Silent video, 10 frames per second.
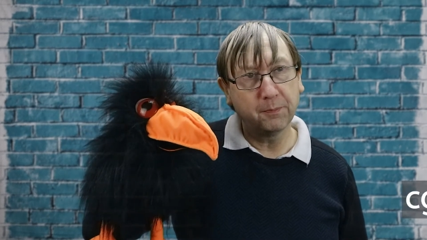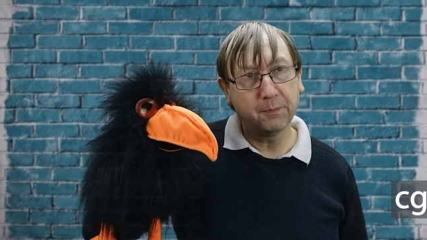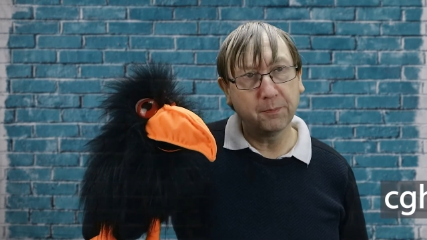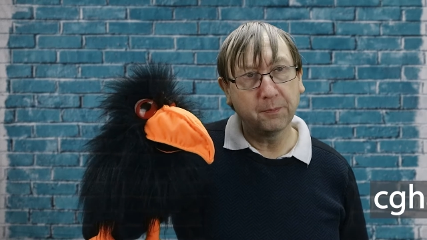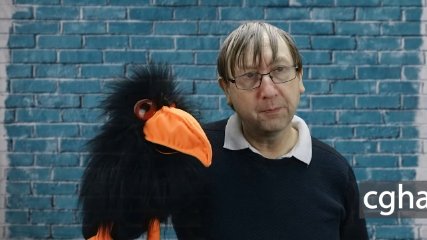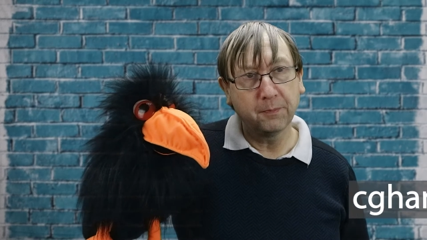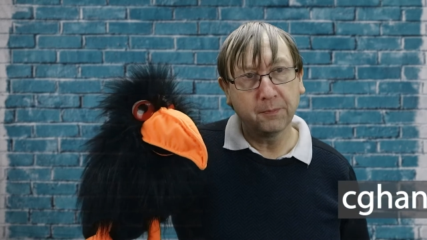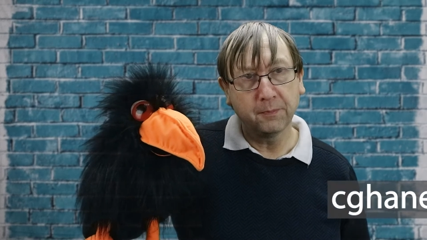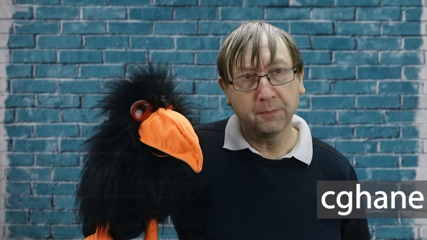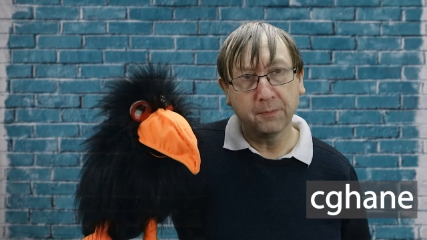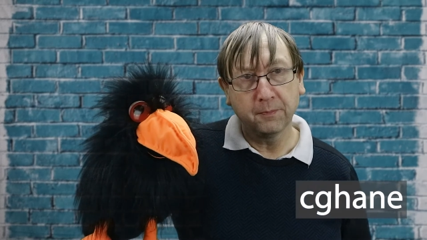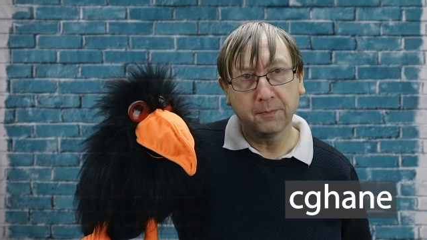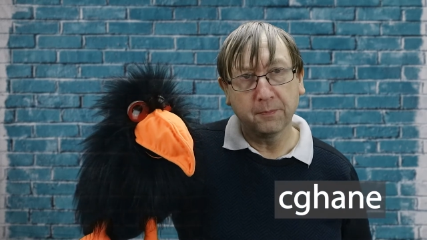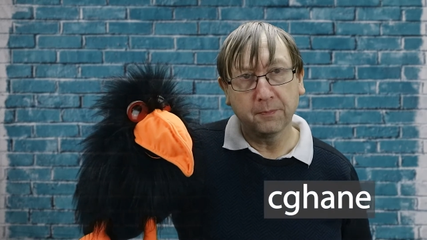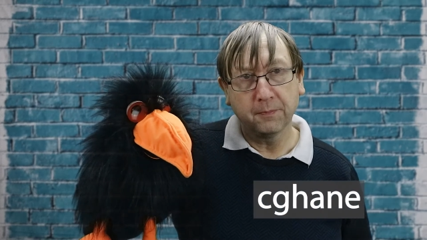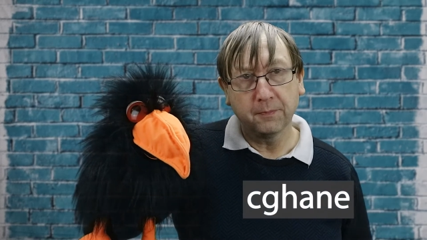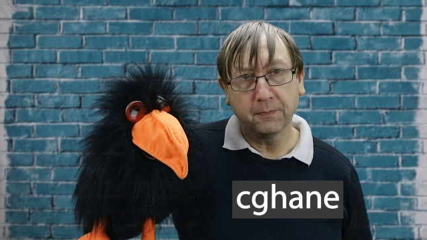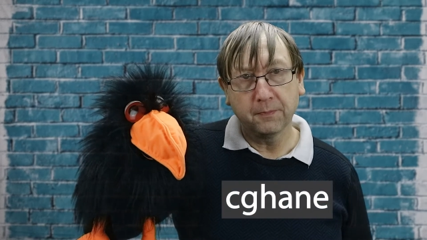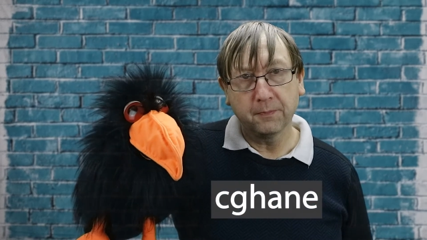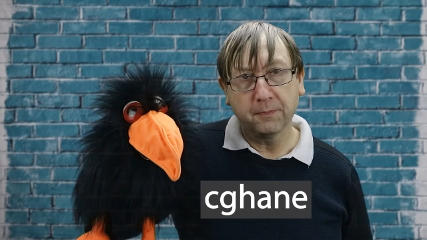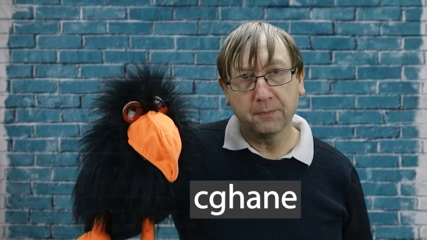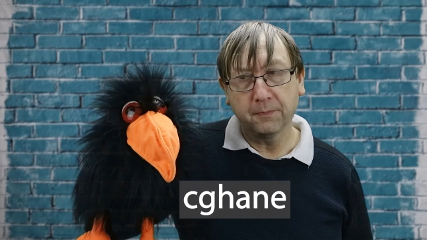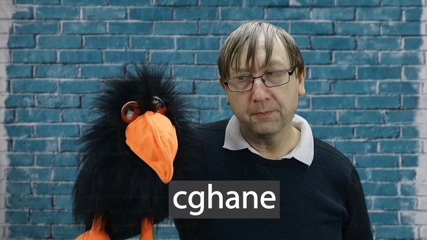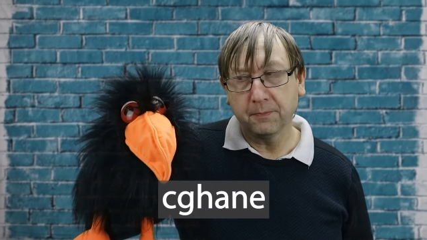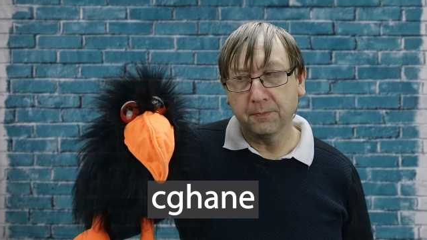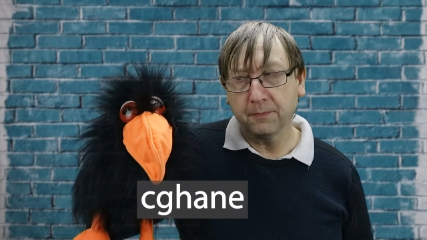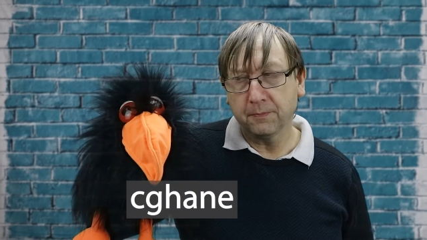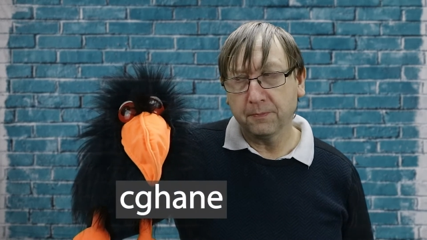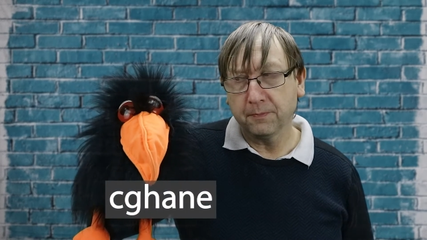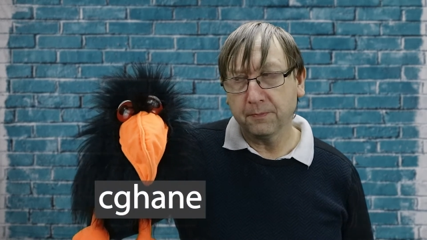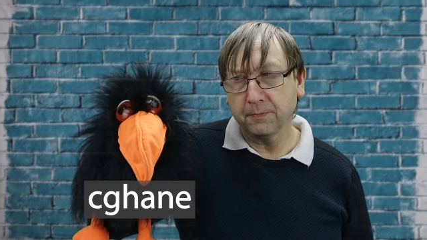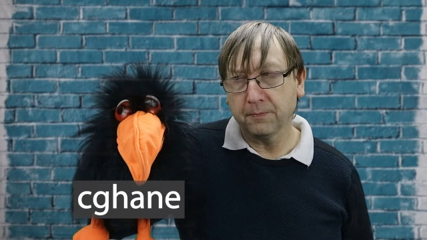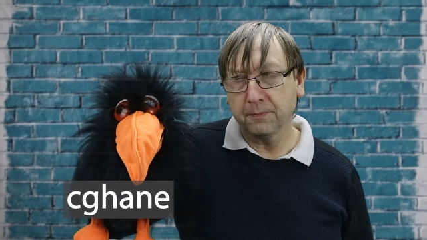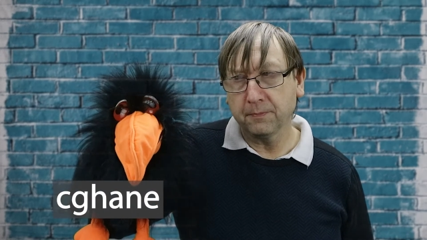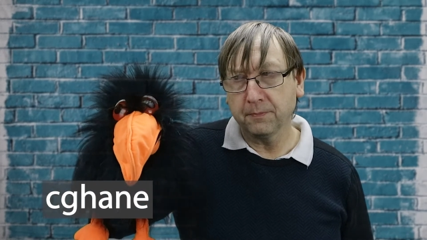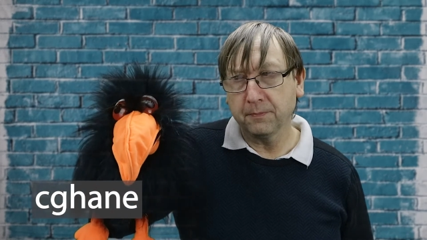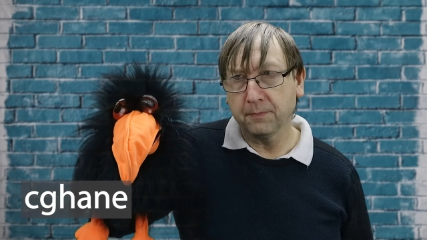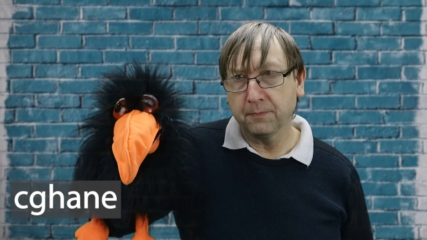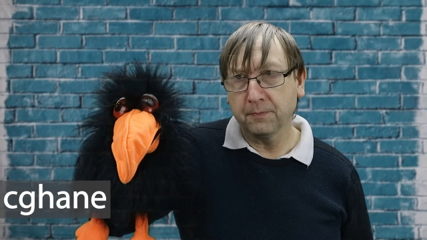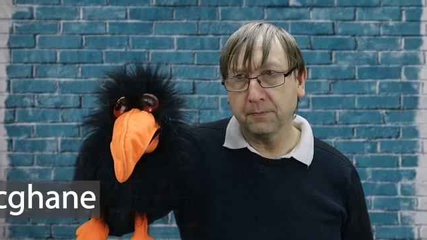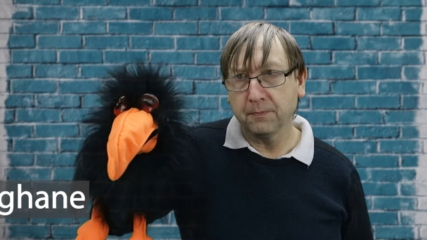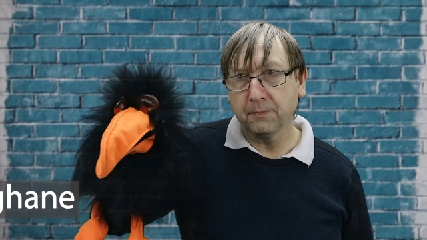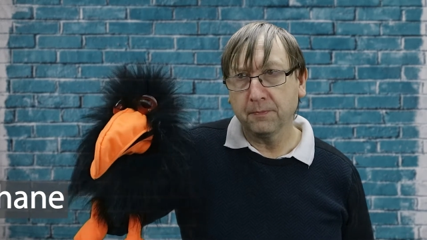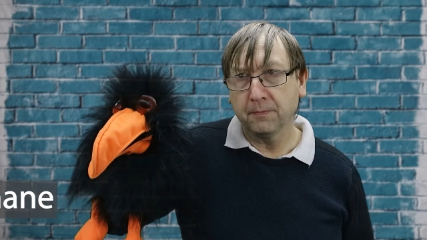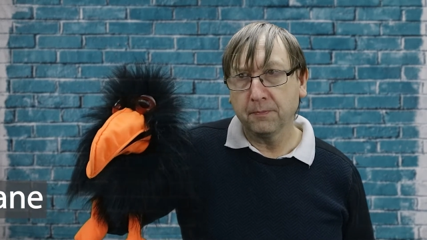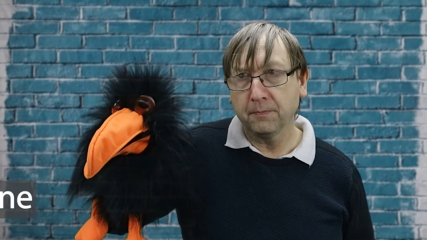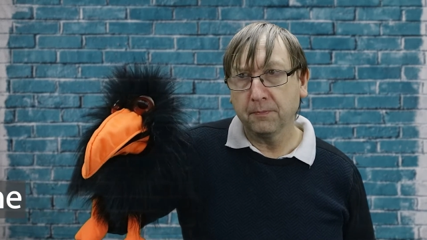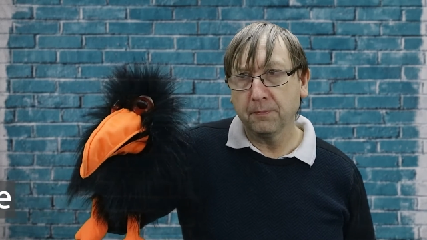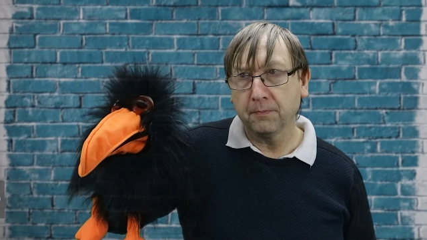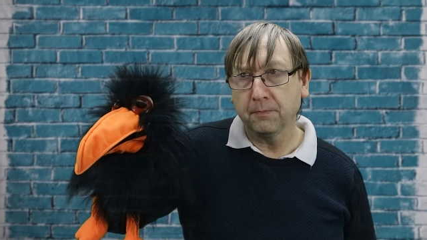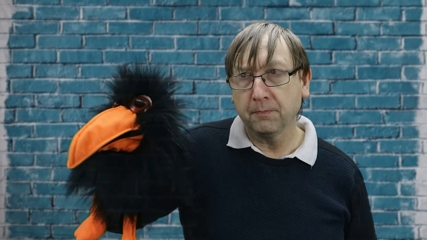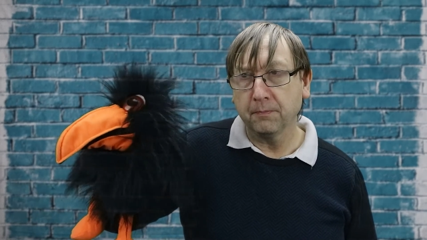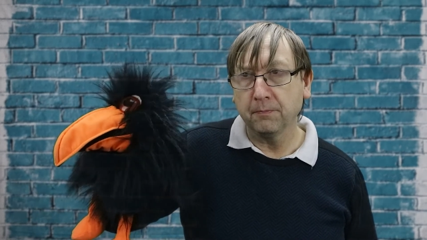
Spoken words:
(silence)